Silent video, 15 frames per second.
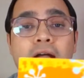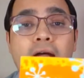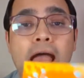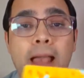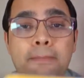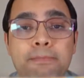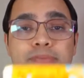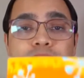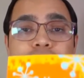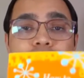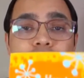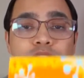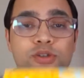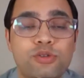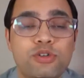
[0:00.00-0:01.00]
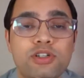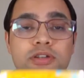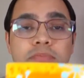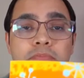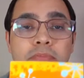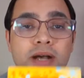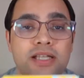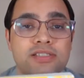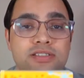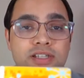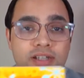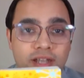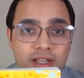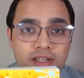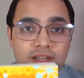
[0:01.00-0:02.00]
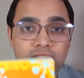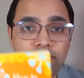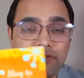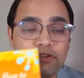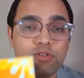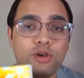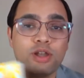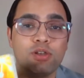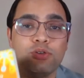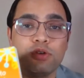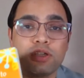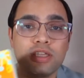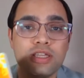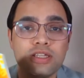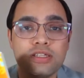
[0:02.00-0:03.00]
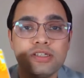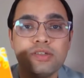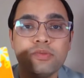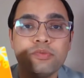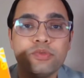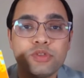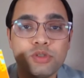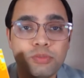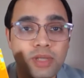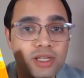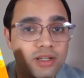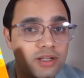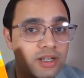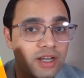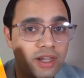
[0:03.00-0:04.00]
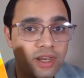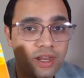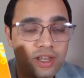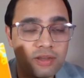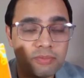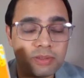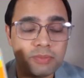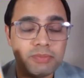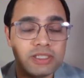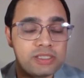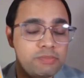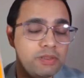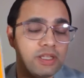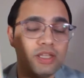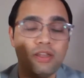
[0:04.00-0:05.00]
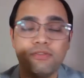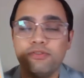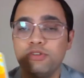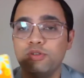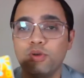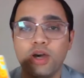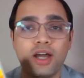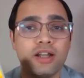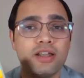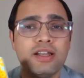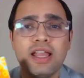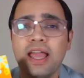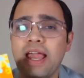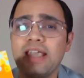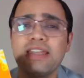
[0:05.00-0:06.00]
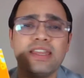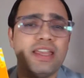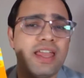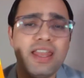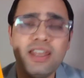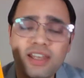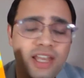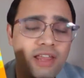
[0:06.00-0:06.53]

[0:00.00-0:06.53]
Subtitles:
Absolute must read if you are looking to make a career in public speaking. If you are at any